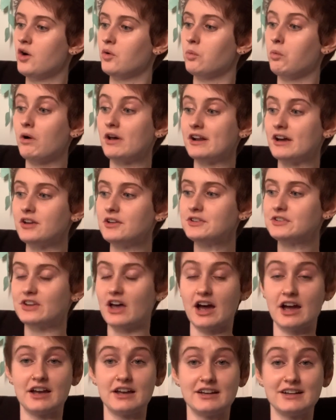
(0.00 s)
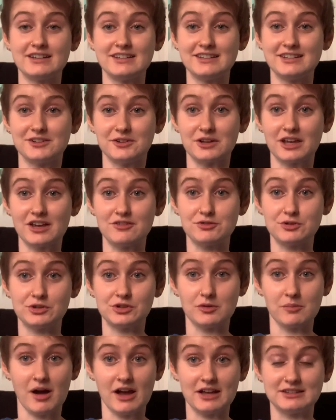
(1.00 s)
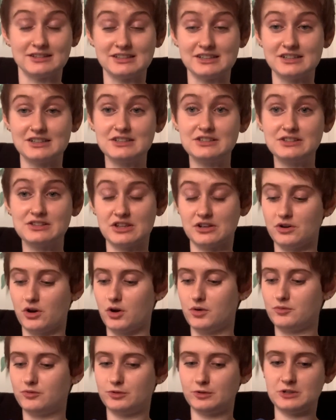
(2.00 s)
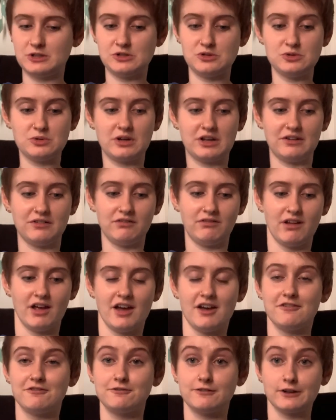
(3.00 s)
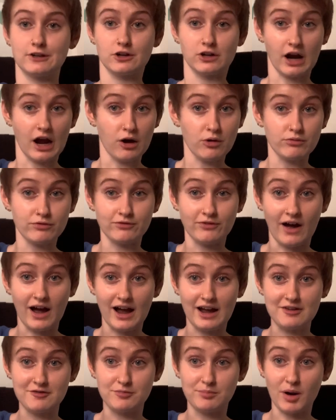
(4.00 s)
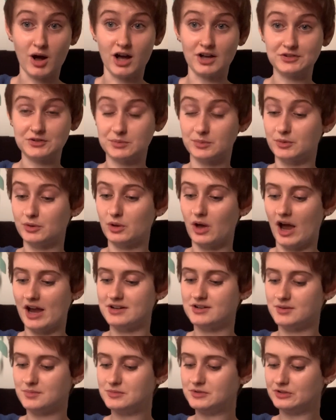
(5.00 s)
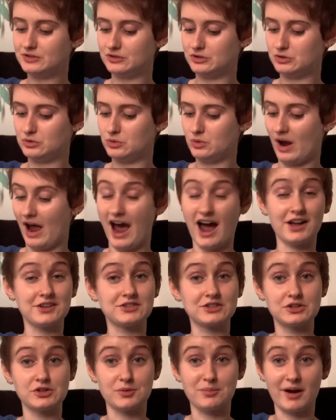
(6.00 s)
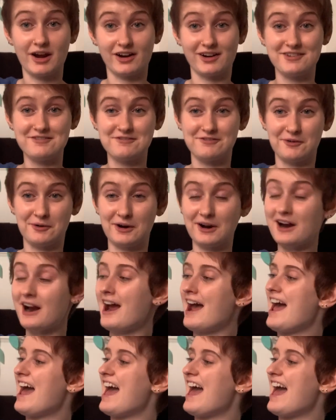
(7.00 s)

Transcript: what else I gave you some ideas that hopefully you can figure out 5 possible items to ask your parent for,